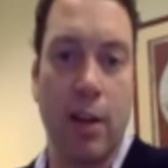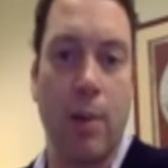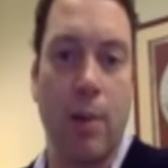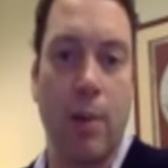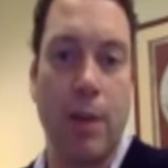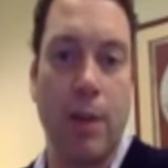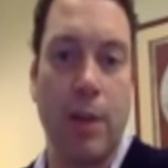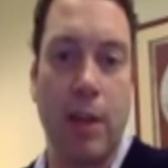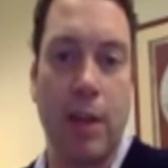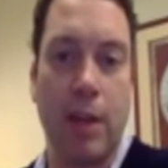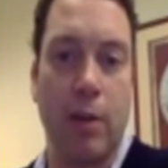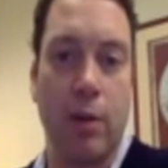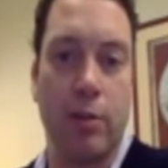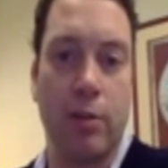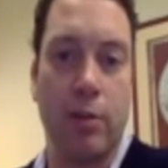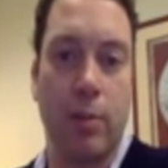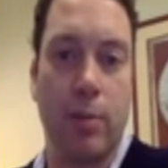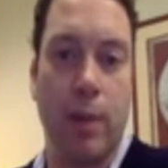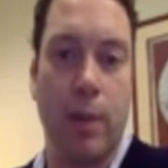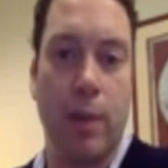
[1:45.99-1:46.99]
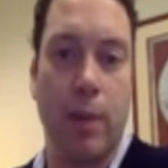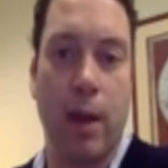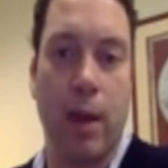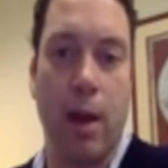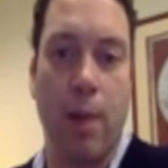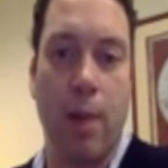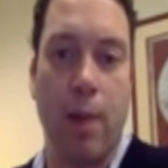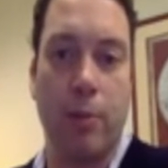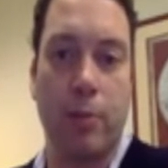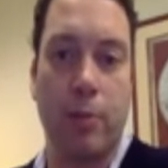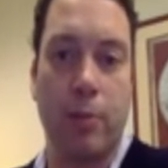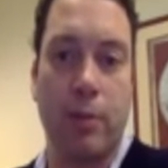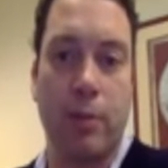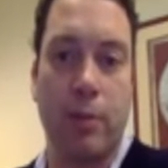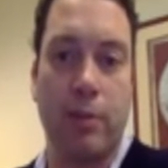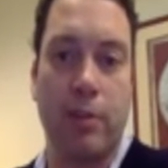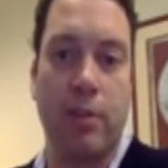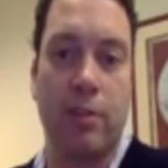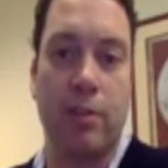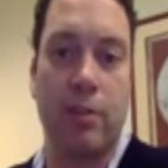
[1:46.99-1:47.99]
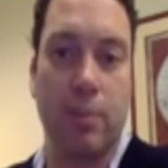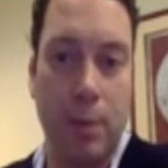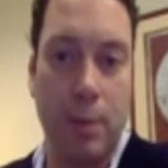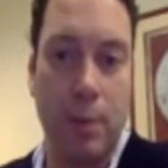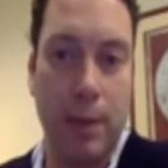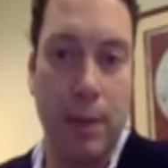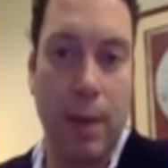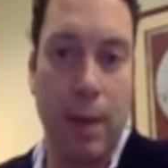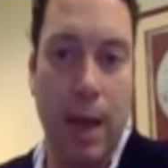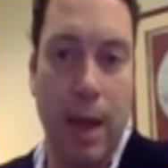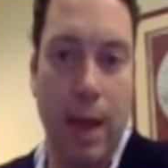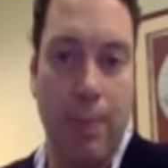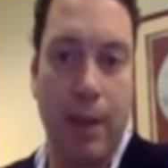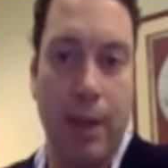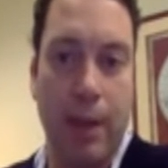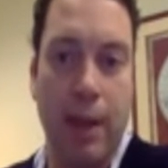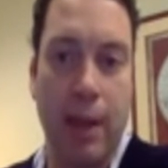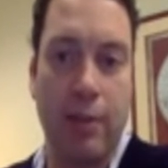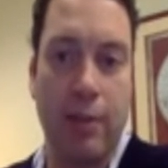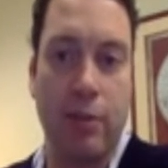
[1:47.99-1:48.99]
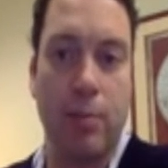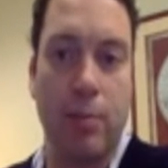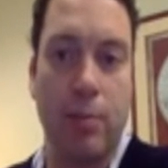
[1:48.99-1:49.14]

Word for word: update you on some of my accomplishments since submitting my application.